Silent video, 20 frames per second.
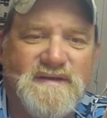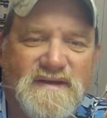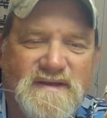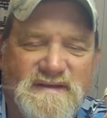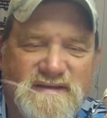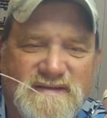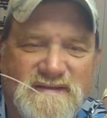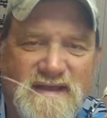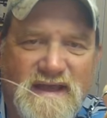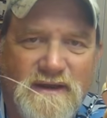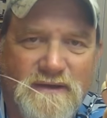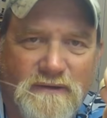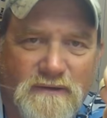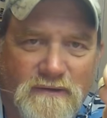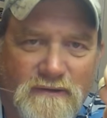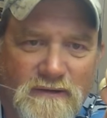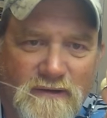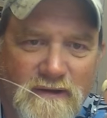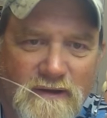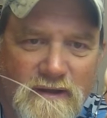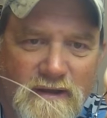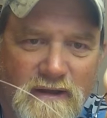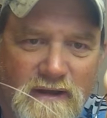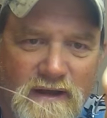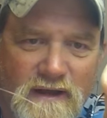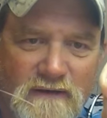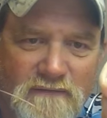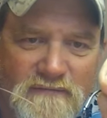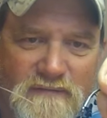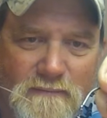to the center
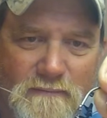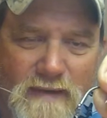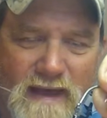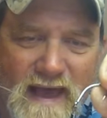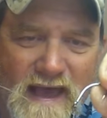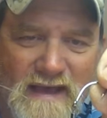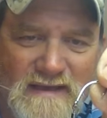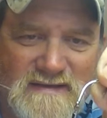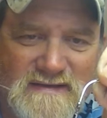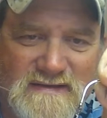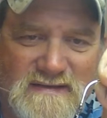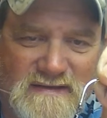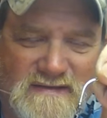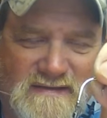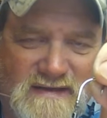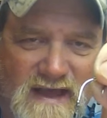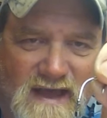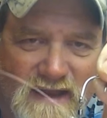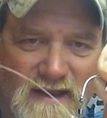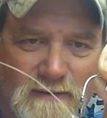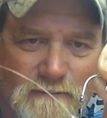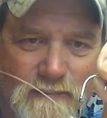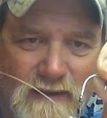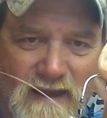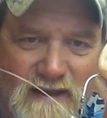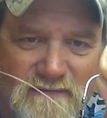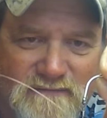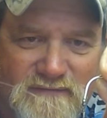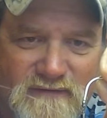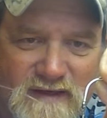of the Mack's Sonic
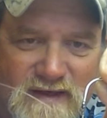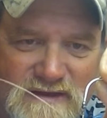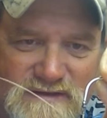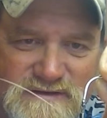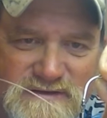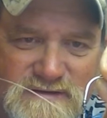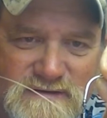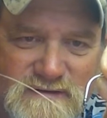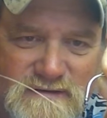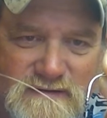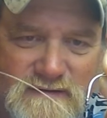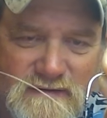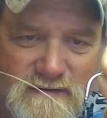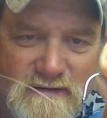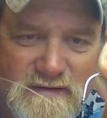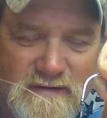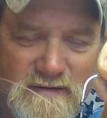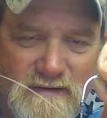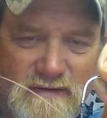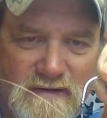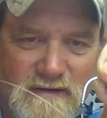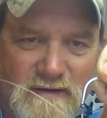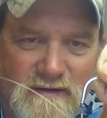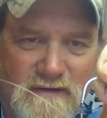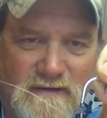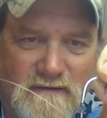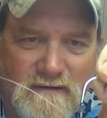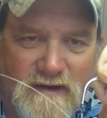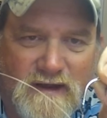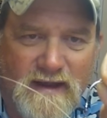Bait Fish,
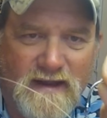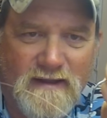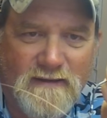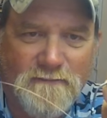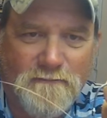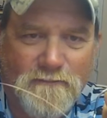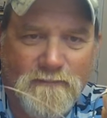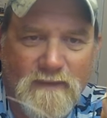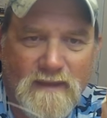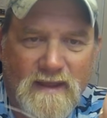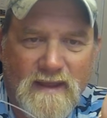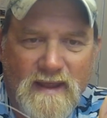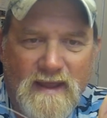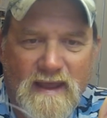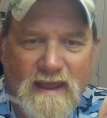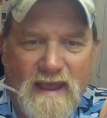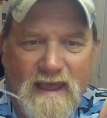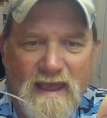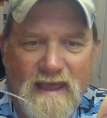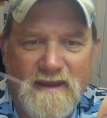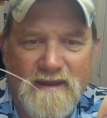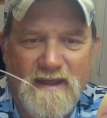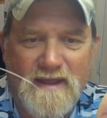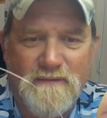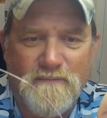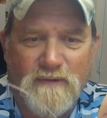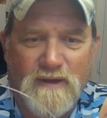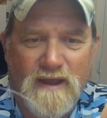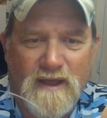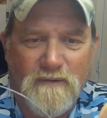right? And
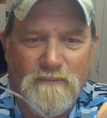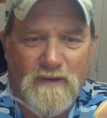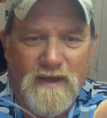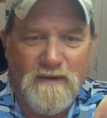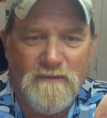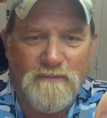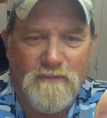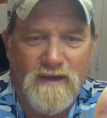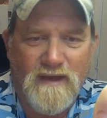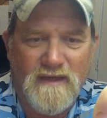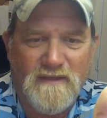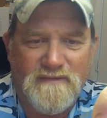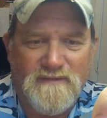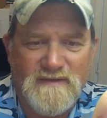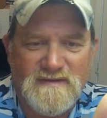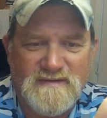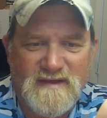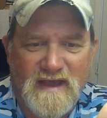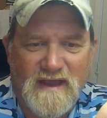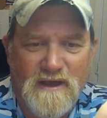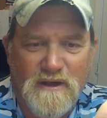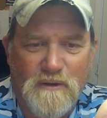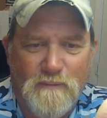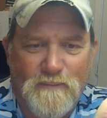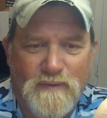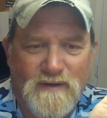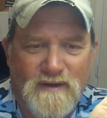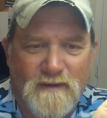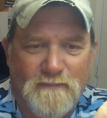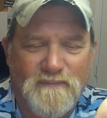then what I went with is I
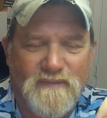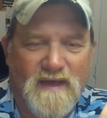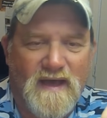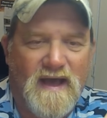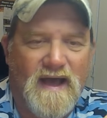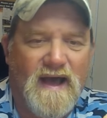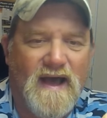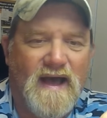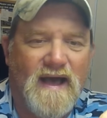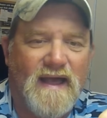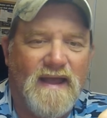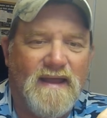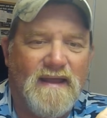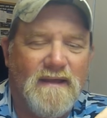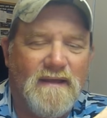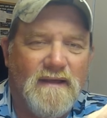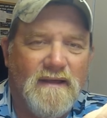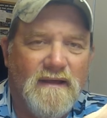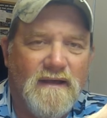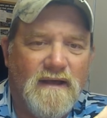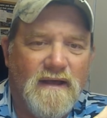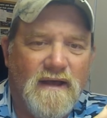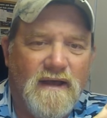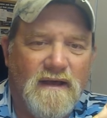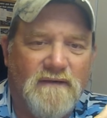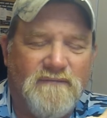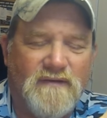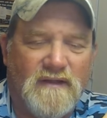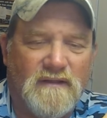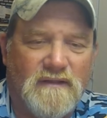opened up the eye
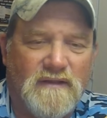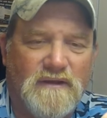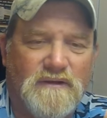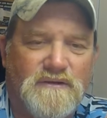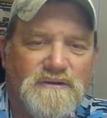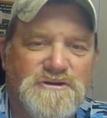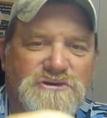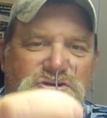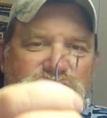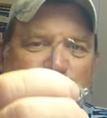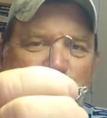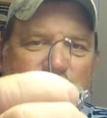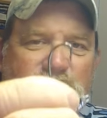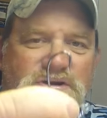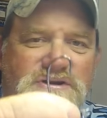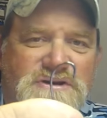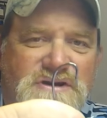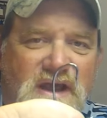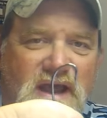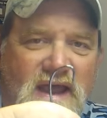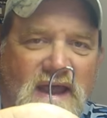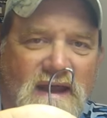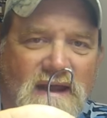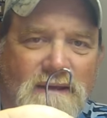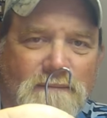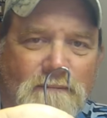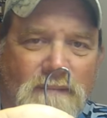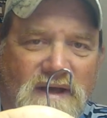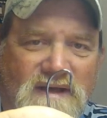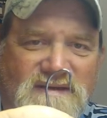of a little short
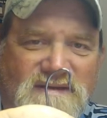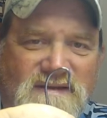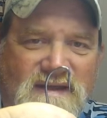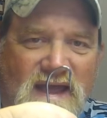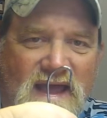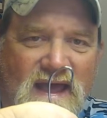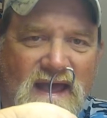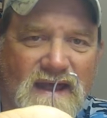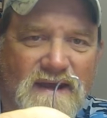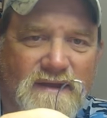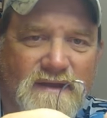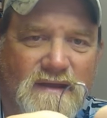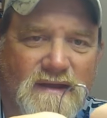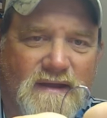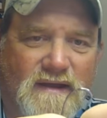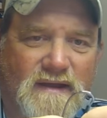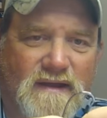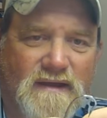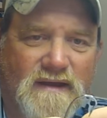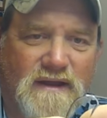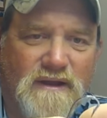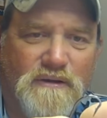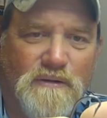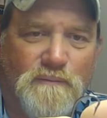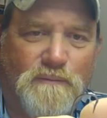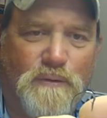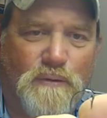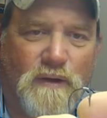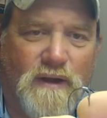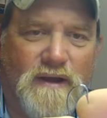shank Mustad
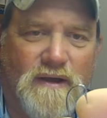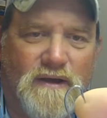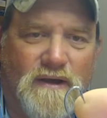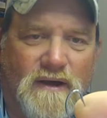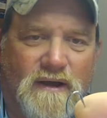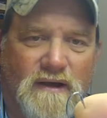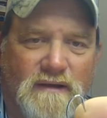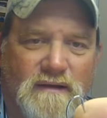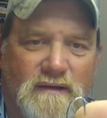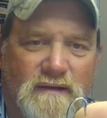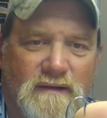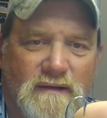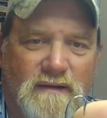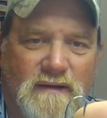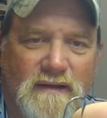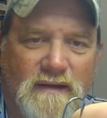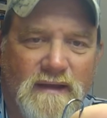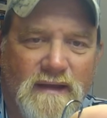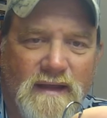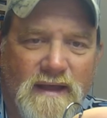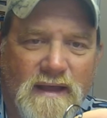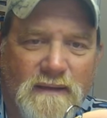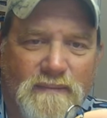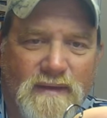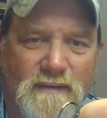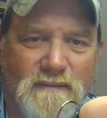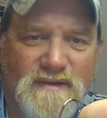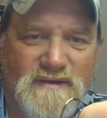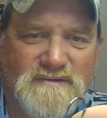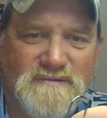needlepoint hook. That
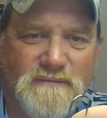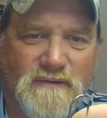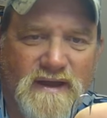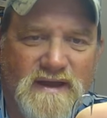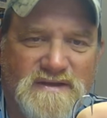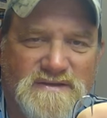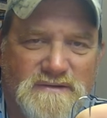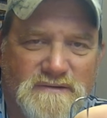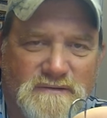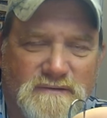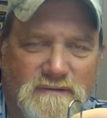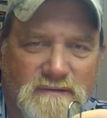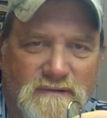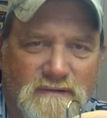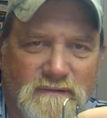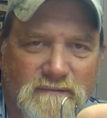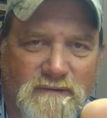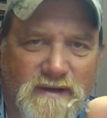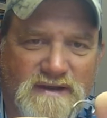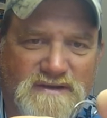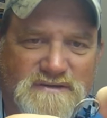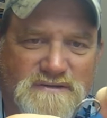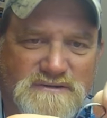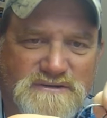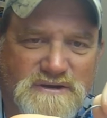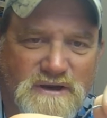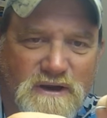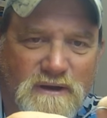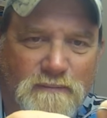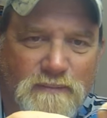baby's razor
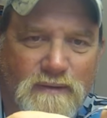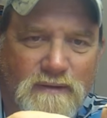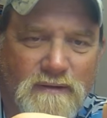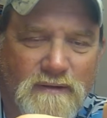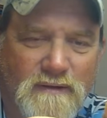sharp.